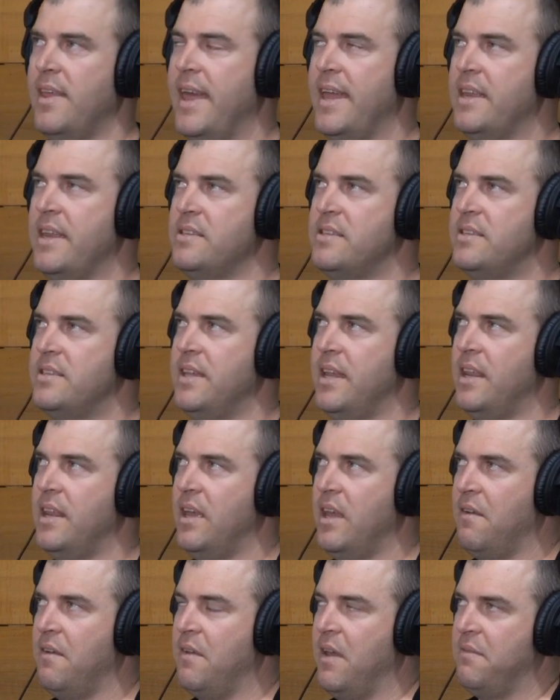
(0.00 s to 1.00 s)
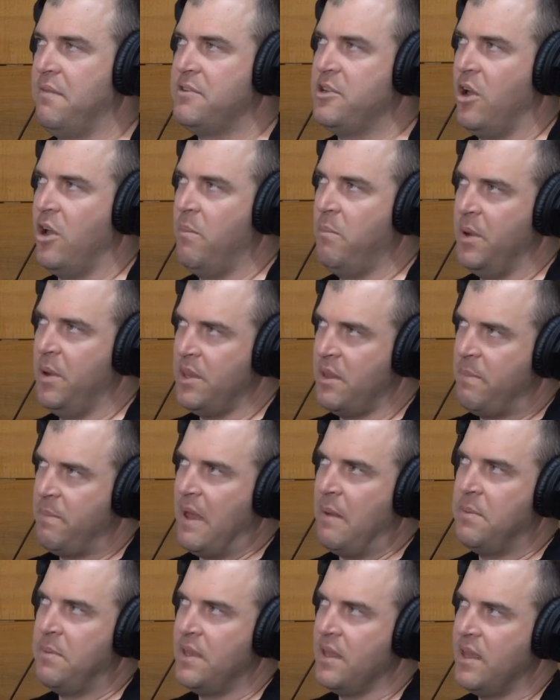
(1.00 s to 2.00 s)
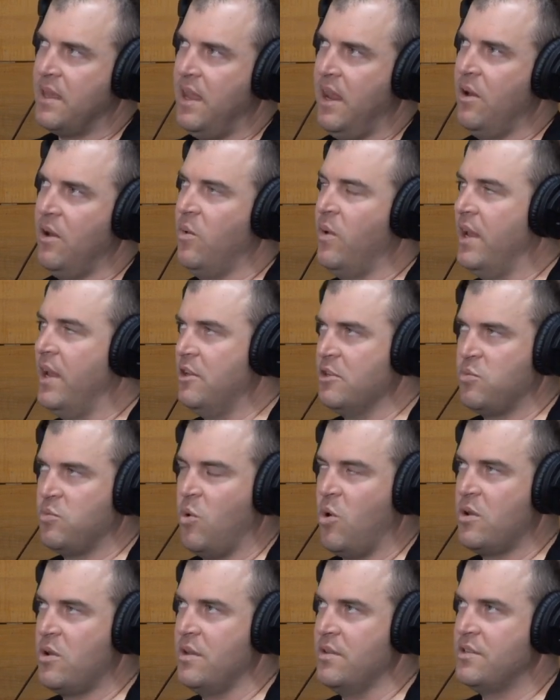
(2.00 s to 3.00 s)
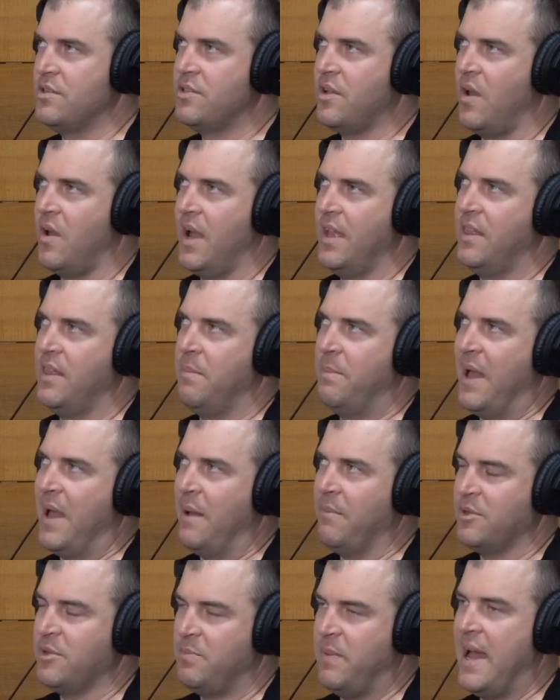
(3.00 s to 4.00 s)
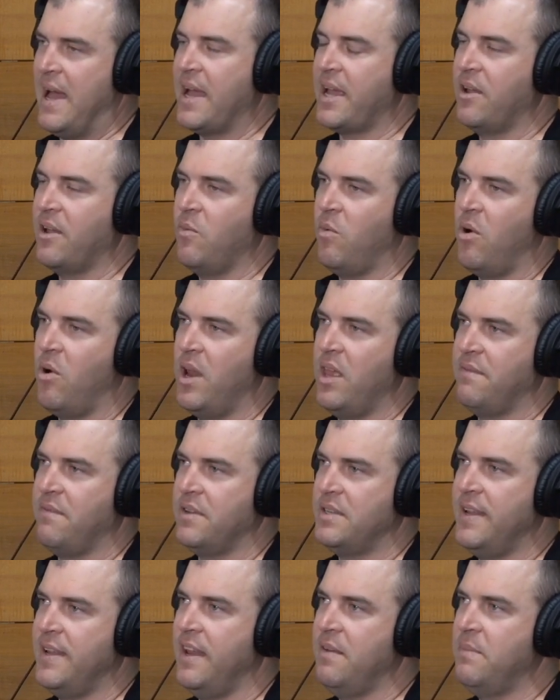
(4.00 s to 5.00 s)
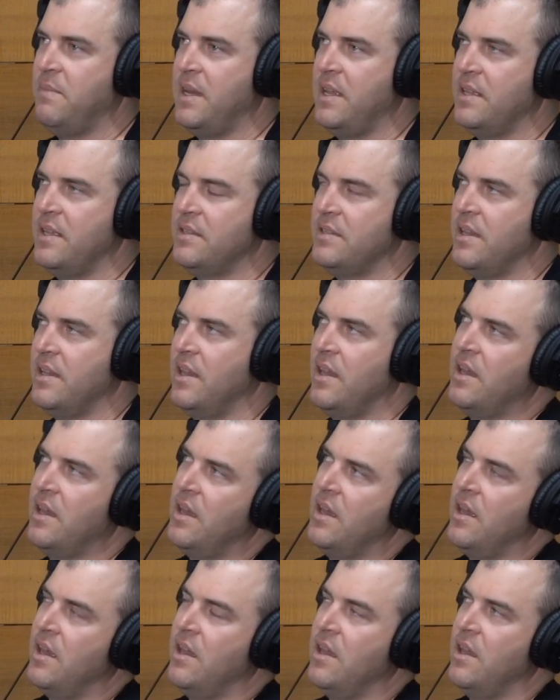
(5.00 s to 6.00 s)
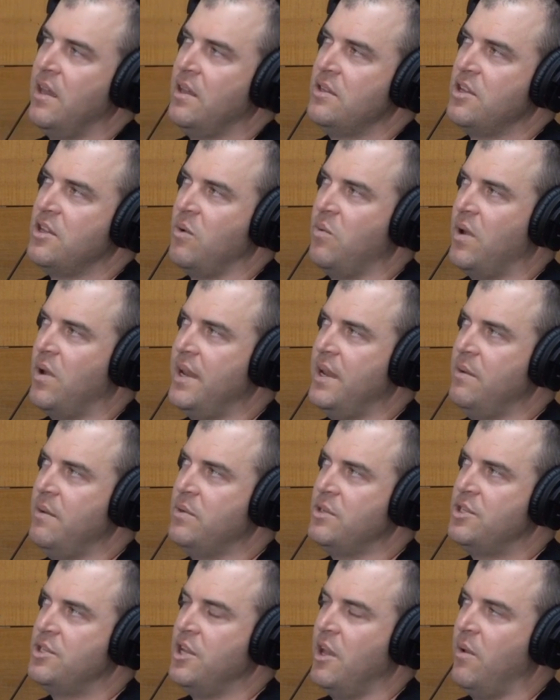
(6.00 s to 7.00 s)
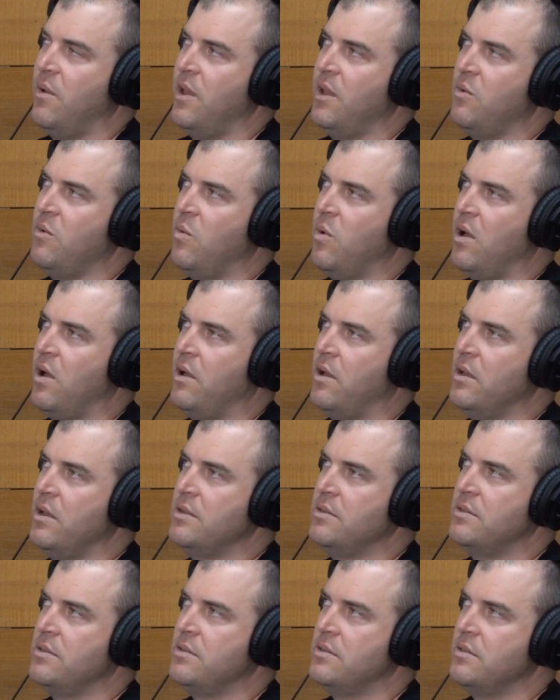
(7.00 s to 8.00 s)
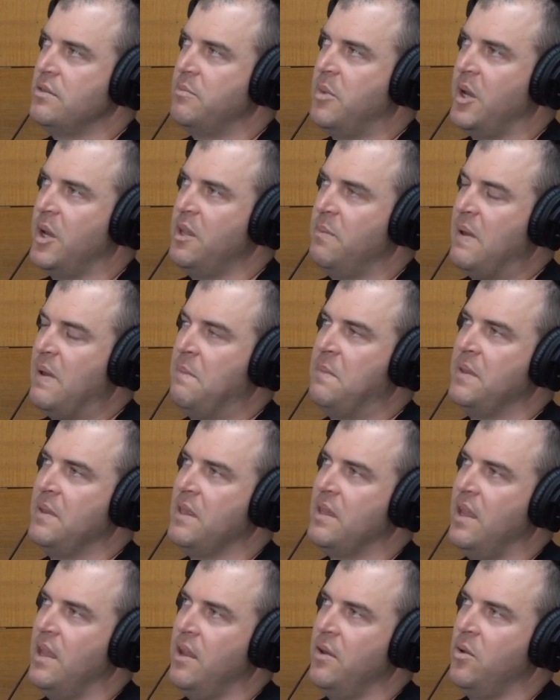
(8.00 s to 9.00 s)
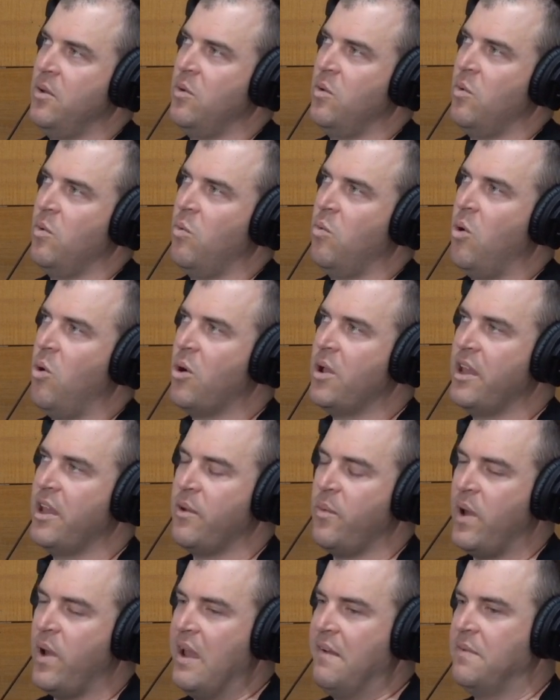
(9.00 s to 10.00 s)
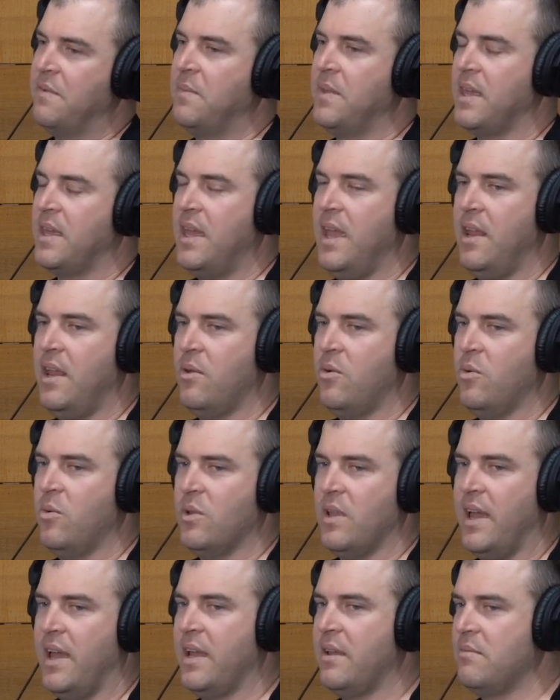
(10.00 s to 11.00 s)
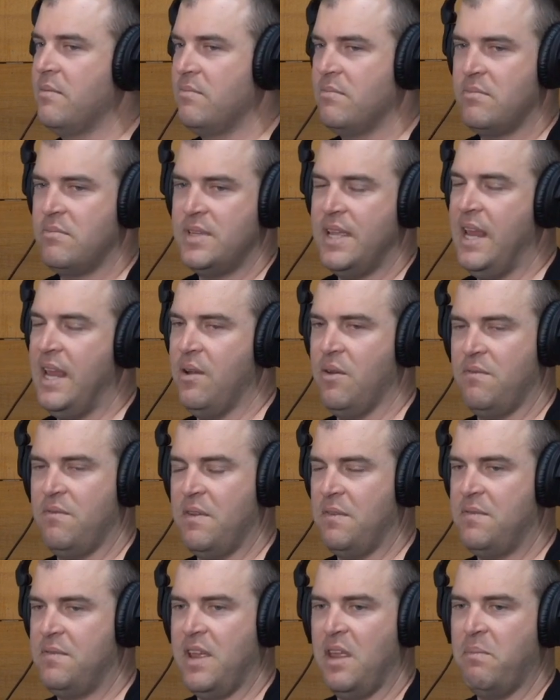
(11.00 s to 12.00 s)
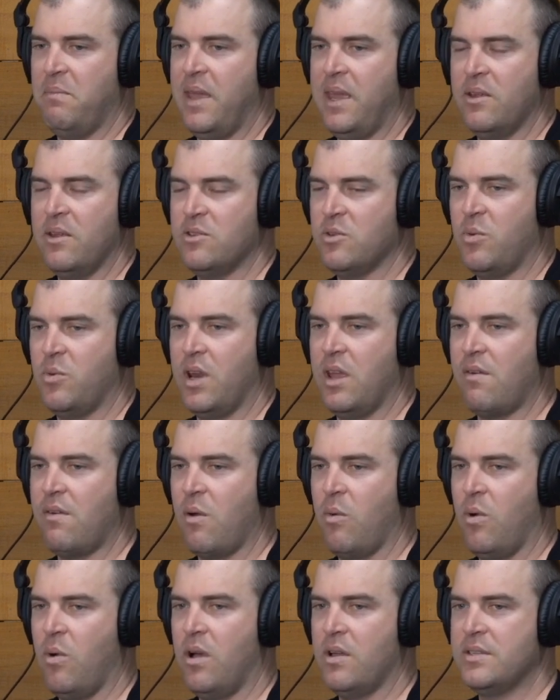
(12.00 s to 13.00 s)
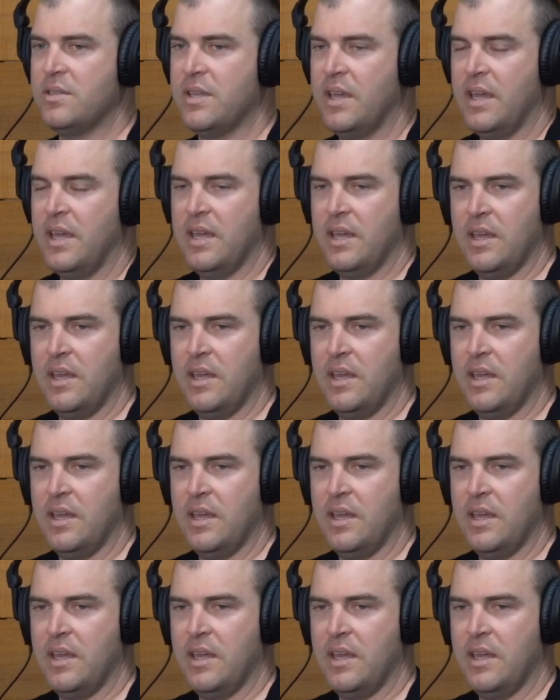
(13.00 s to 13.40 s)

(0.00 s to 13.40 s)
instead, if Tom put the pup in the kennel and just walked inside, the pup was barking and whining for 10 minutes. So what he was doing was putting the pup in the kennel, walking away from the kennel like 10 or 15 meters or whatever it was,